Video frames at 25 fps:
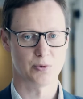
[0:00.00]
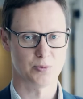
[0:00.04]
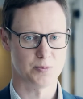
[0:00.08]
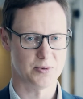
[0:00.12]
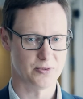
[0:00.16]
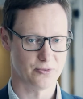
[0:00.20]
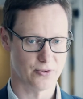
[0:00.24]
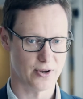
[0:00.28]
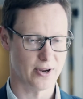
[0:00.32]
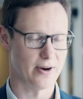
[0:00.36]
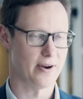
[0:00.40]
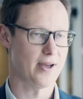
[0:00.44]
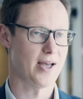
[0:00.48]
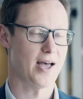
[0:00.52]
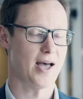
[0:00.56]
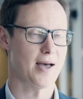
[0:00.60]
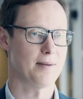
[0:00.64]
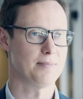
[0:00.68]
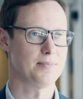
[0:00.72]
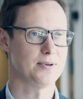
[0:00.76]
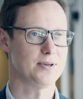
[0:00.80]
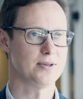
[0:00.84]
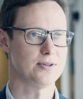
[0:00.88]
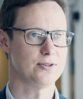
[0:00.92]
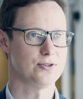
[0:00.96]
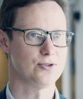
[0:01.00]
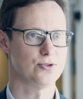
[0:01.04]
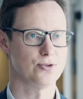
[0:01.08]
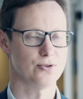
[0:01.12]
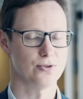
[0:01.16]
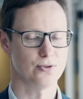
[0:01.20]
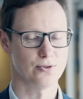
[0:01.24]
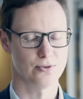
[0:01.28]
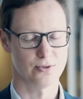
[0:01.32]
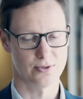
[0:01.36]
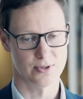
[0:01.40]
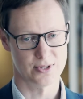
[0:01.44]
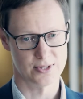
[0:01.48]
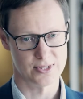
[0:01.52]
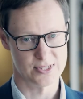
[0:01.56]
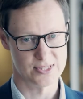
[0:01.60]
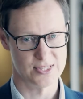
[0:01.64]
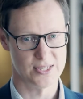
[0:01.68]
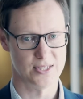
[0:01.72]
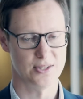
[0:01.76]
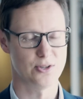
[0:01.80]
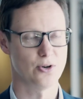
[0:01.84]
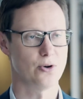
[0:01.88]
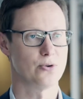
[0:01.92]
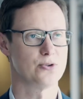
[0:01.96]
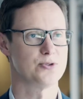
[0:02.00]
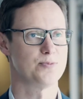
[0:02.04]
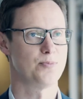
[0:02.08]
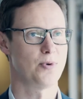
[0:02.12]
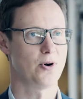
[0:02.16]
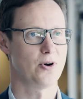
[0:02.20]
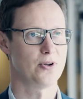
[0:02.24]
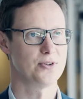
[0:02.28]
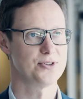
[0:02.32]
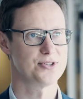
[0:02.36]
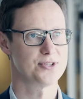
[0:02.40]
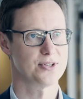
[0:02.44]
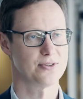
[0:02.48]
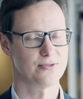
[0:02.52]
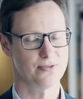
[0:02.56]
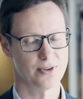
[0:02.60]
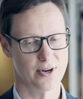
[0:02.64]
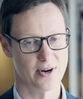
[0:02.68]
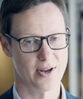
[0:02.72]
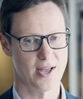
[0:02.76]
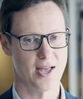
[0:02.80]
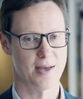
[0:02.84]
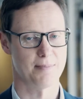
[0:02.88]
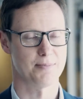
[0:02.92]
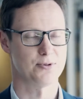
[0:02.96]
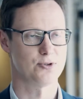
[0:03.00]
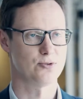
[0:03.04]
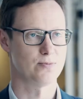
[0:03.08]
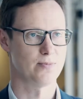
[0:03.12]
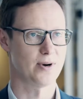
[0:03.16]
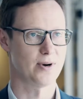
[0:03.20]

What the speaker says: would be very happy to see those bonds and very happy to